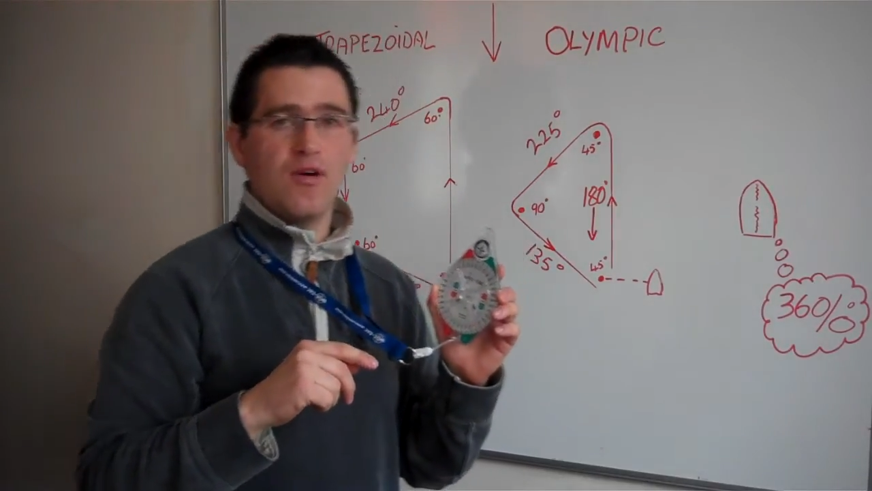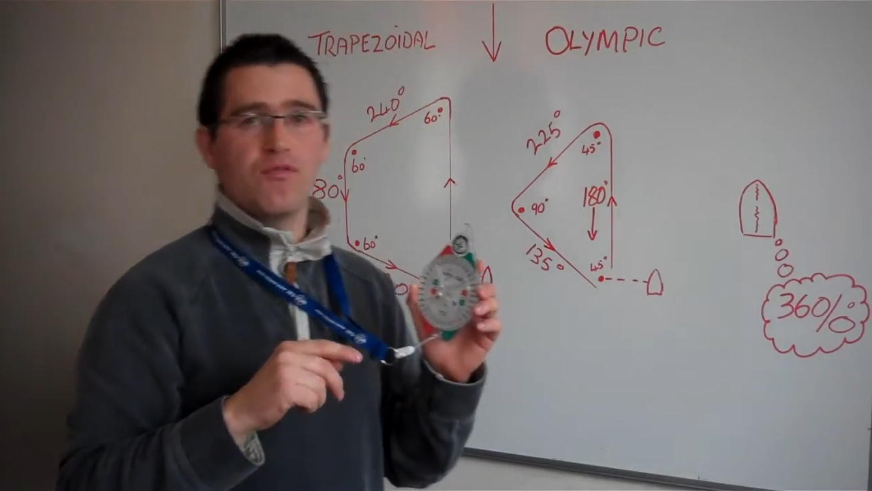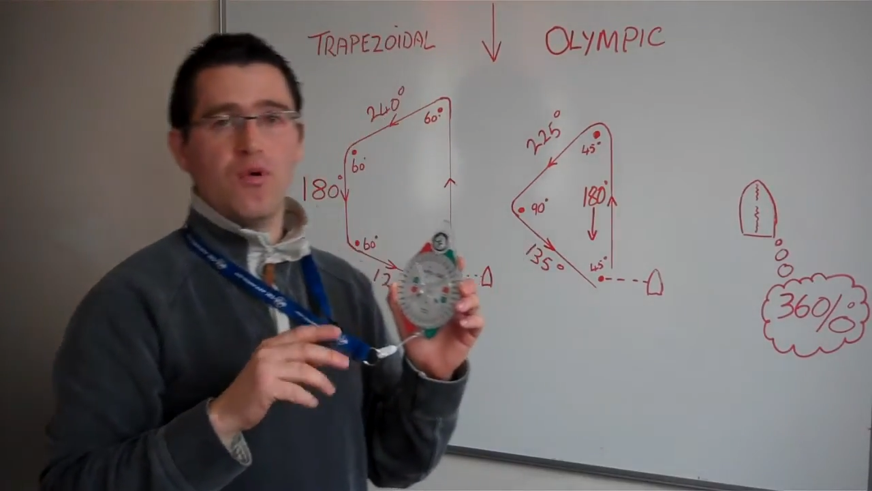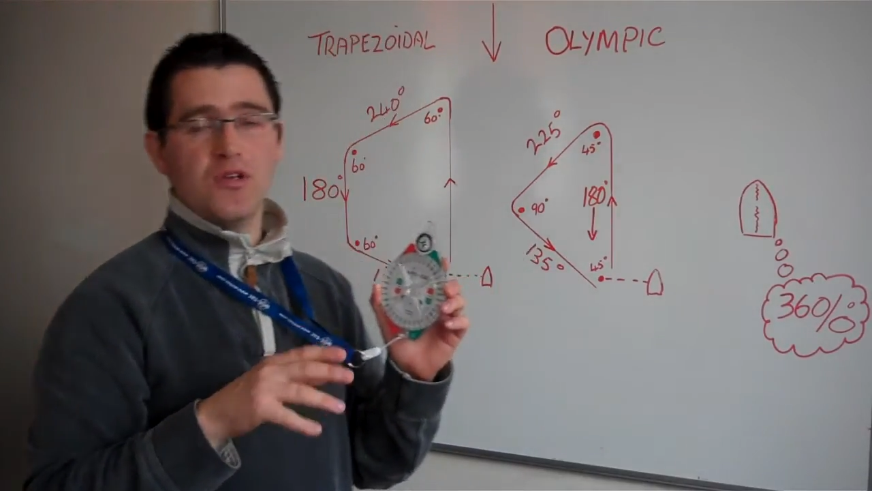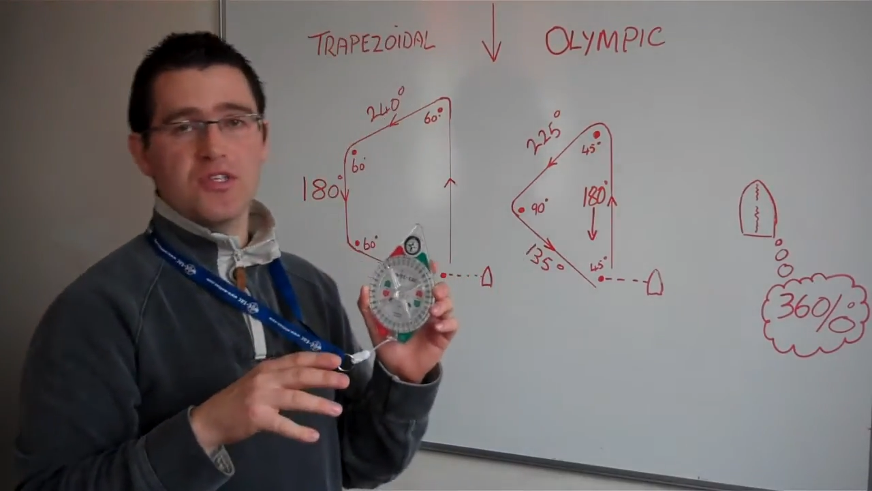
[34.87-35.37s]

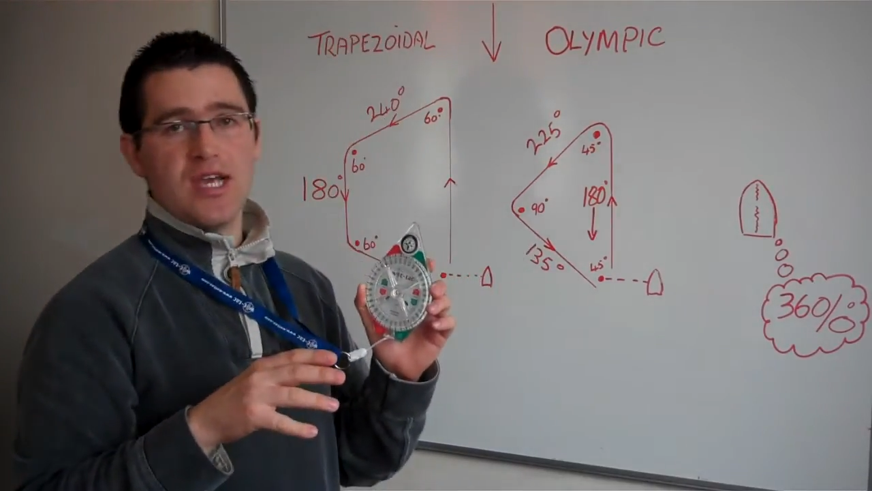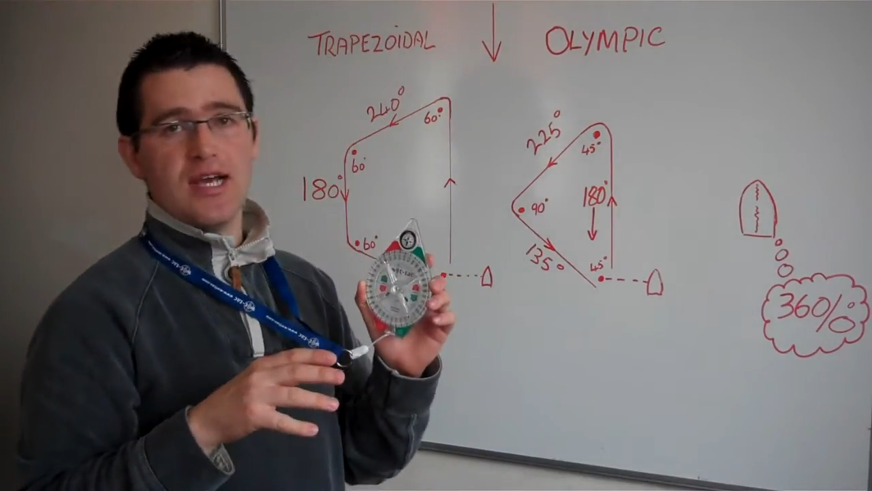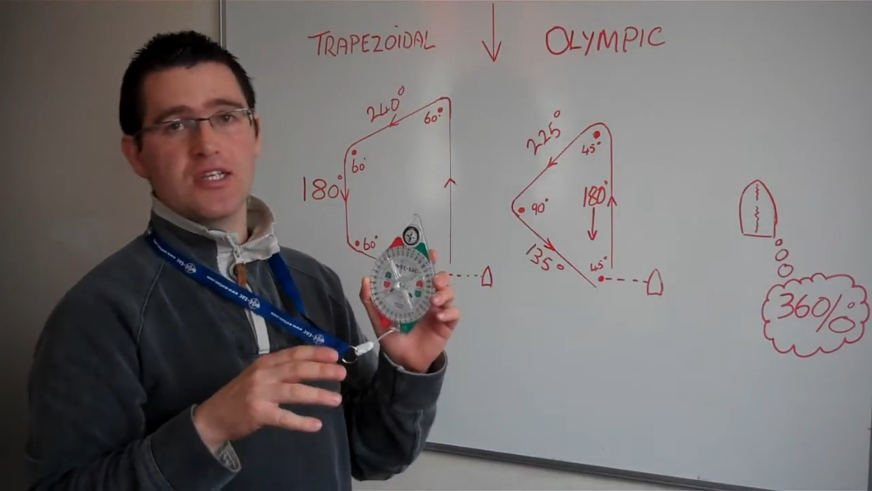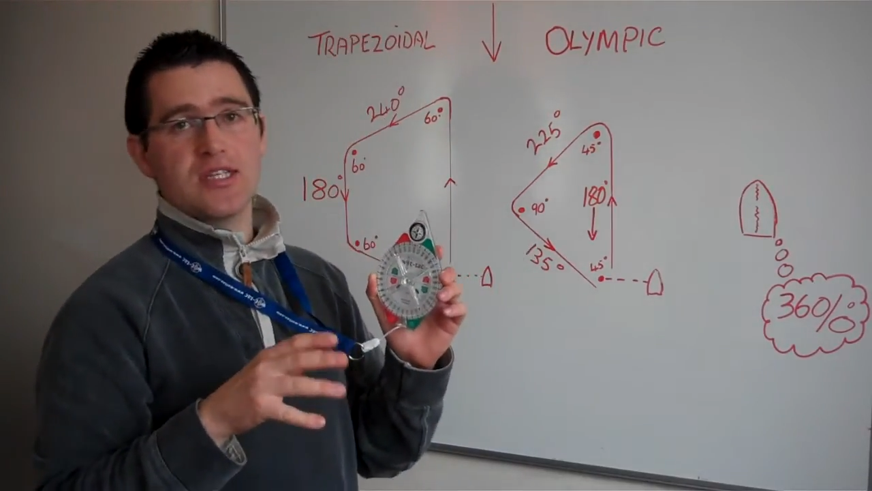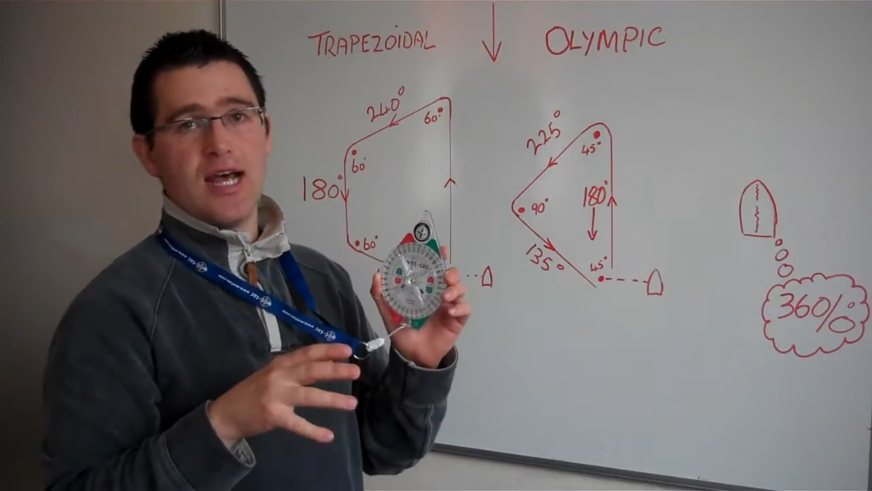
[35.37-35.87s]
of
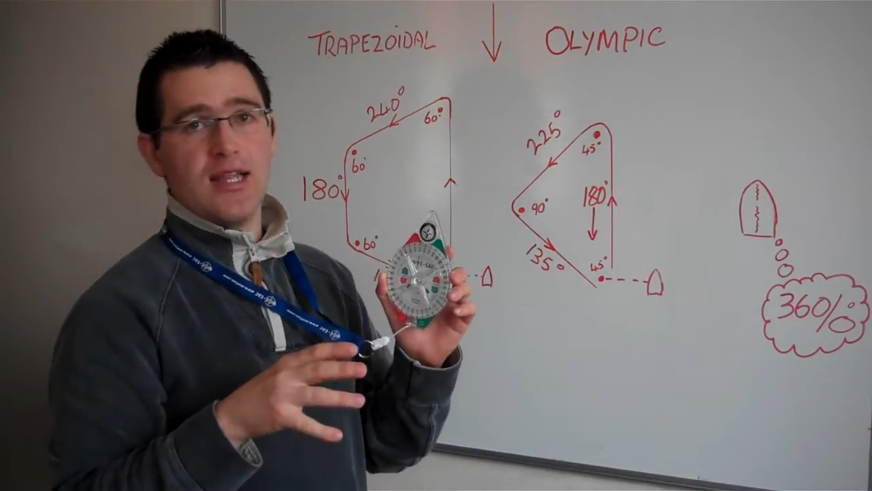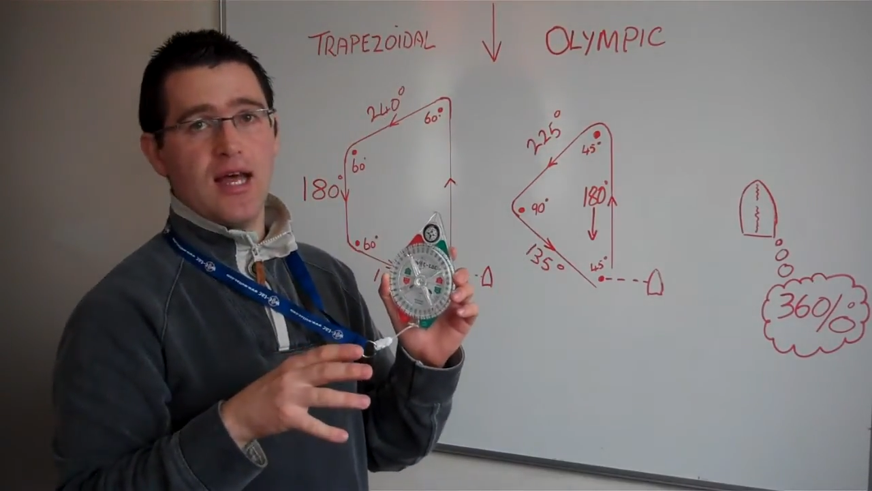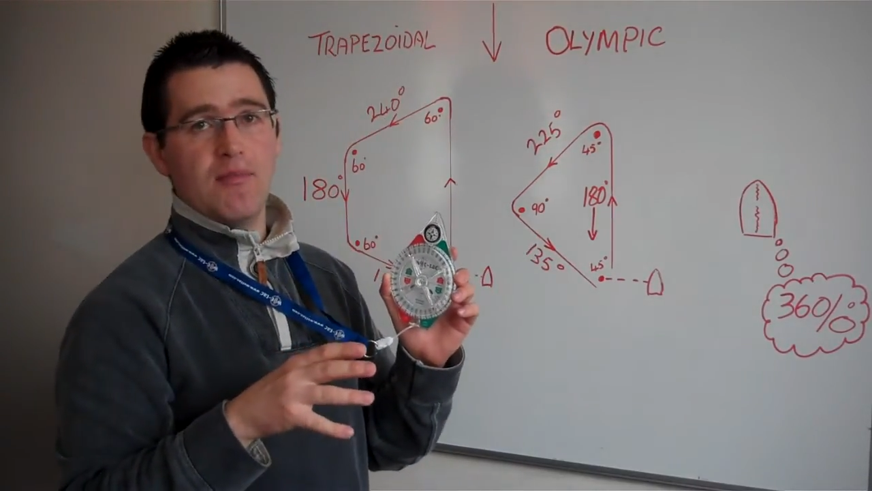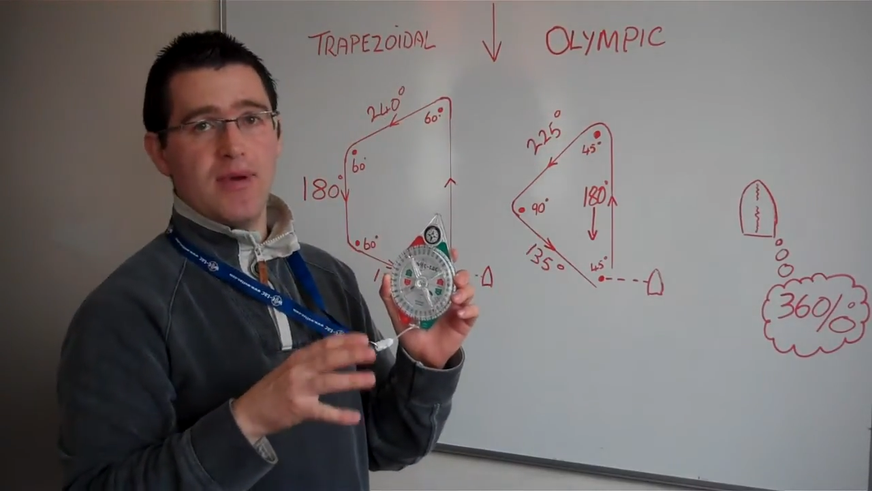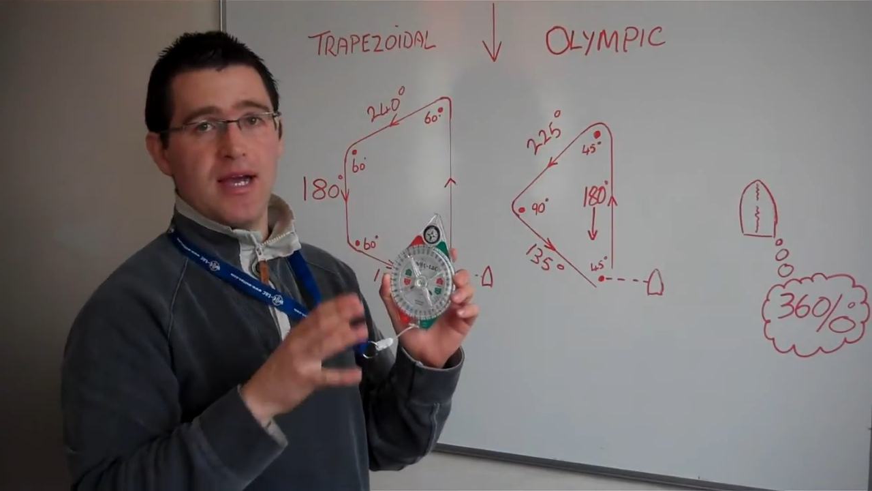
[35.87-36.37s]
WOT-TAC start
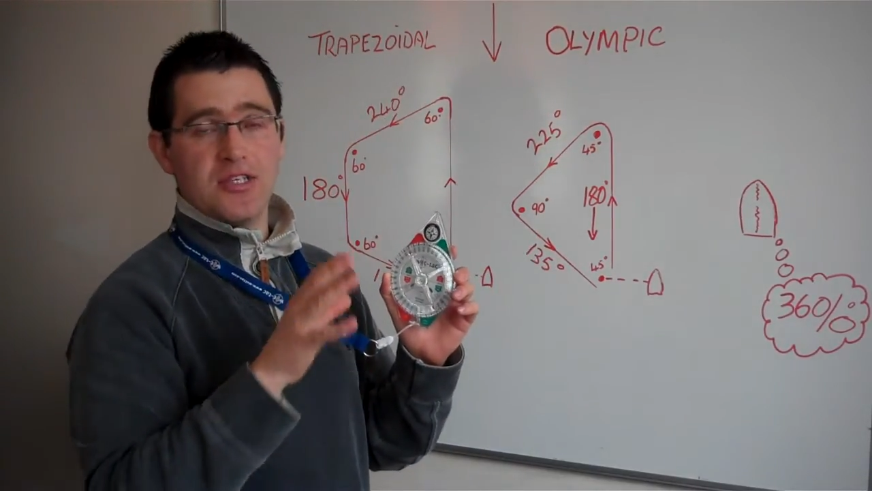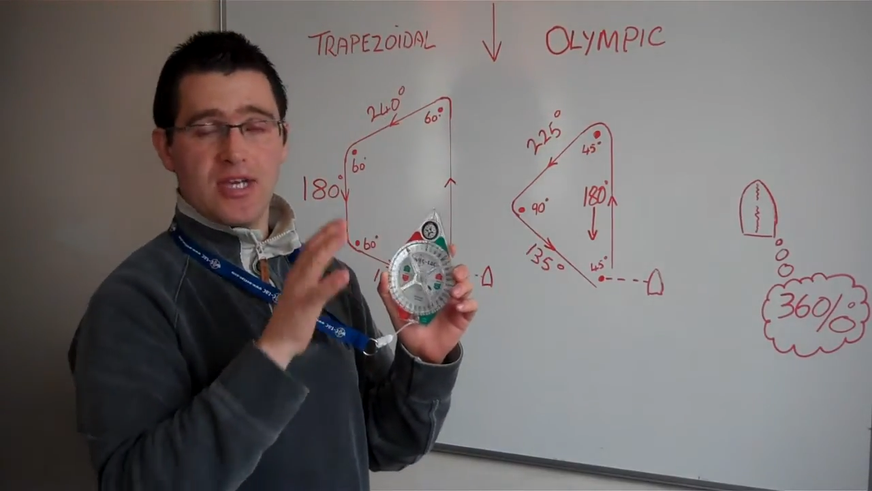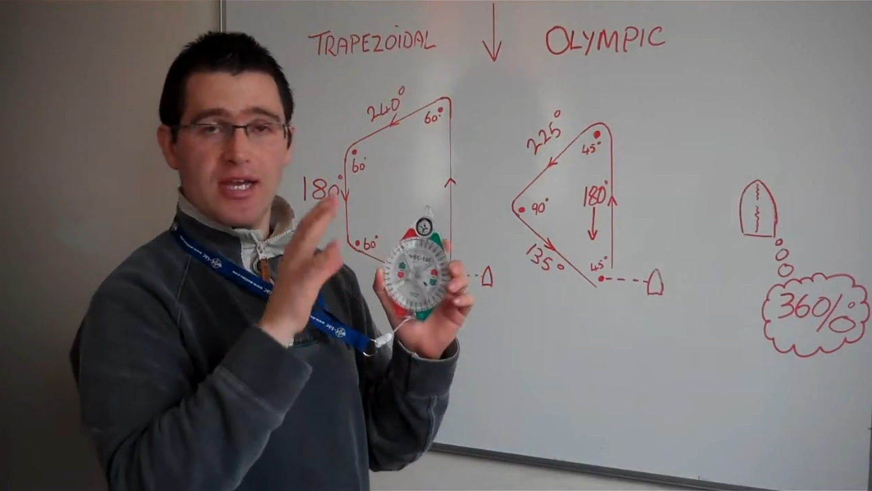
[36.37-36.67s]
line bias,